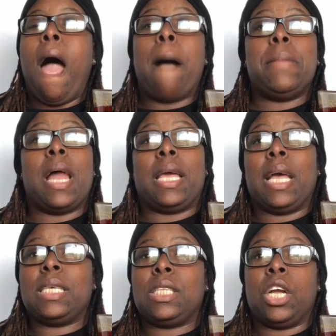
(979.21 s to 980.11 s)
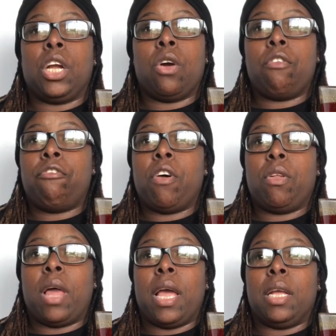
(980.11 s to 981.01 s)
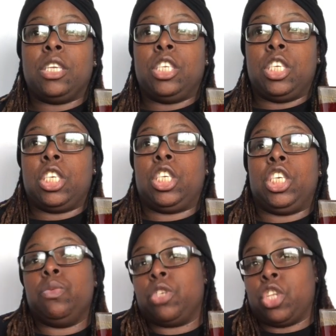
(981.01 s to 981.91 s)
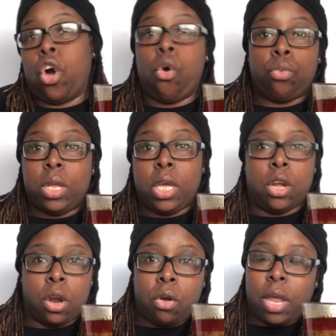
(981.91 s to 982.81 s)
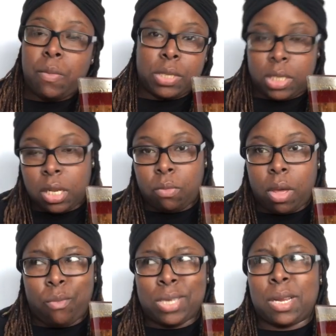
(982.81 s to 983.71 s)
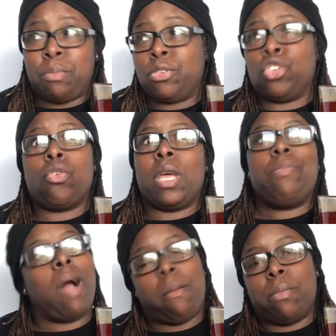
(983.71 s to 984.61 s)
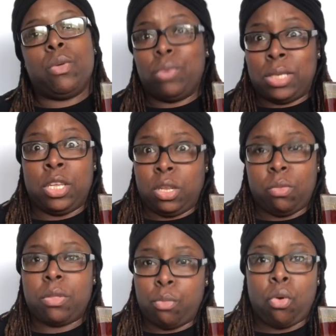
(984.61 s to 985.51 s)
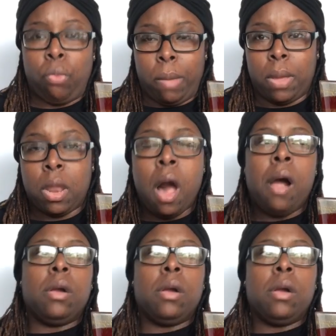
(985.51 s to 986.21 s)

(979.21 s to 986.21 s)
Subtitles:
I mean, I guess the girl felt like she was the only girl that he was dealing with, which I'm sure he probably was dealing with more women.